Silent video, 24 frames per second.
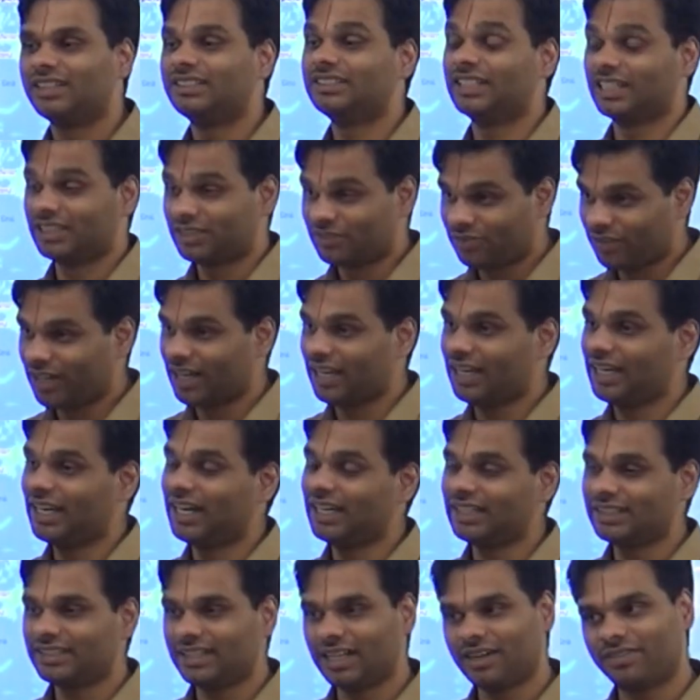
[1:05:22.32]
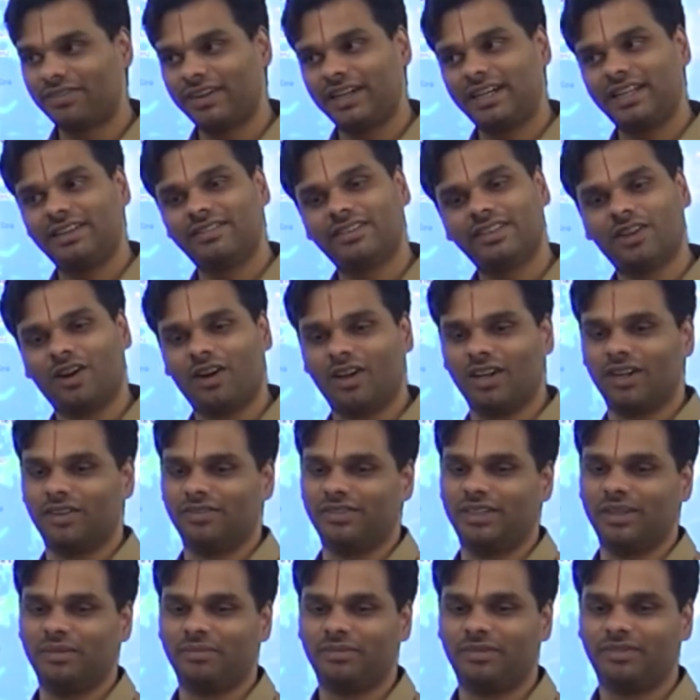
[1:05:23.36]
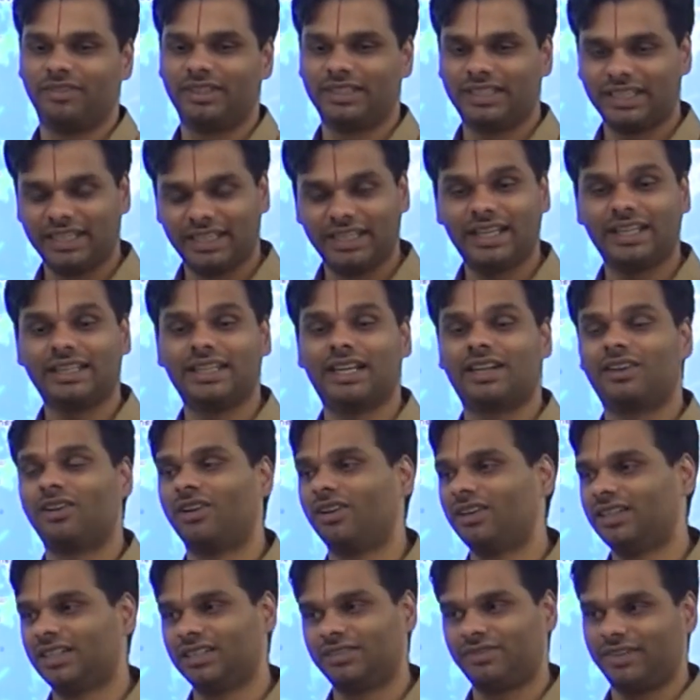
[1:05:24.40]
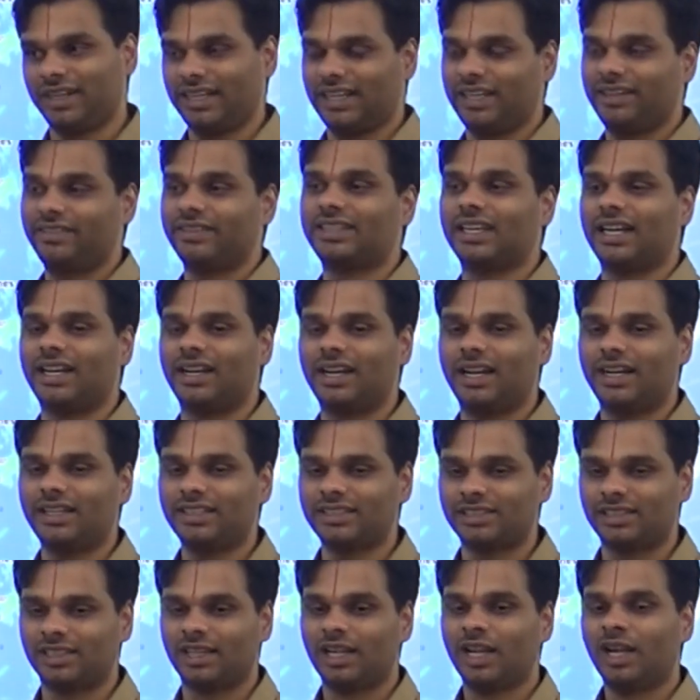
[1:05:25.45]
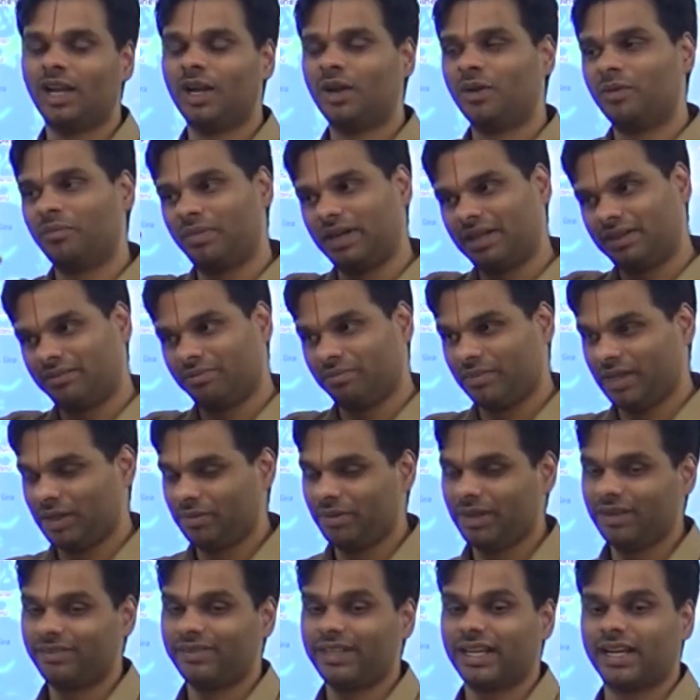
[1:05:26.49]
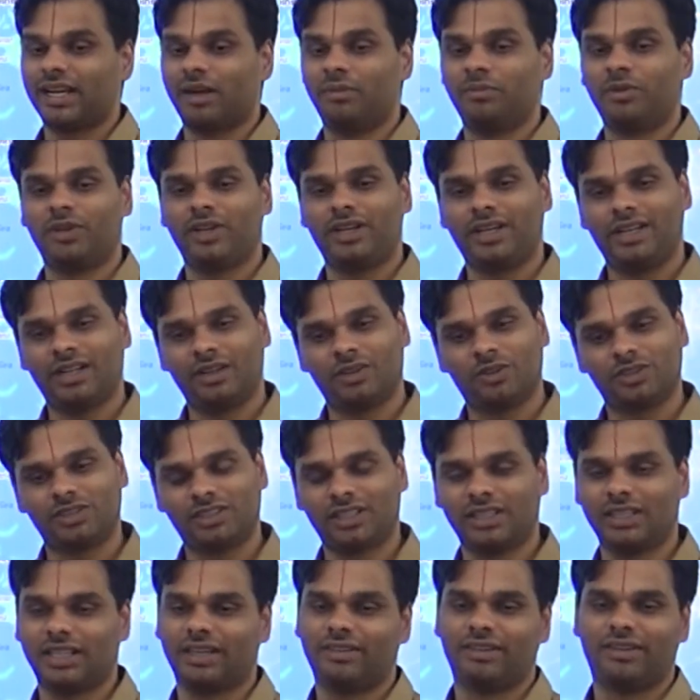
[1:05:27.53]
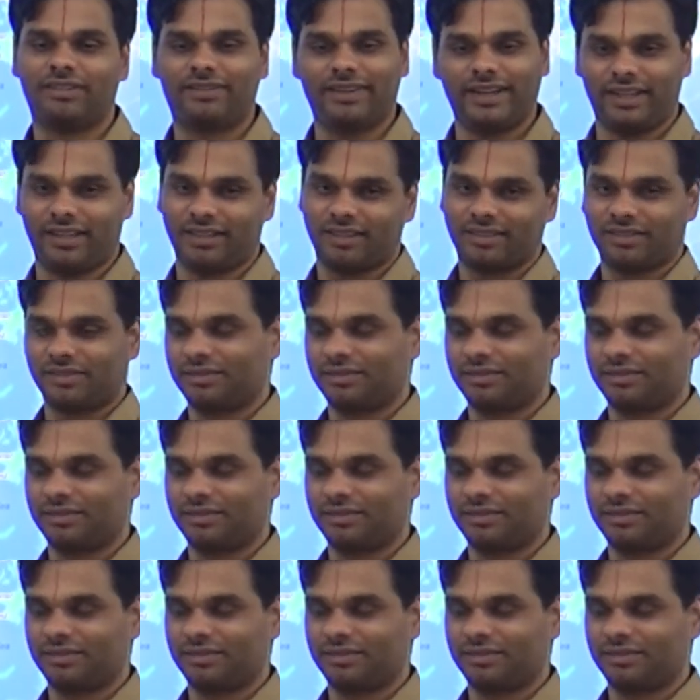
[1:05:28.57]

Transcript: Just for islands, they are fighting with all of them. With India, they are not yet fighting with islands, but maybe if they come to Indian Ocean, they will fight.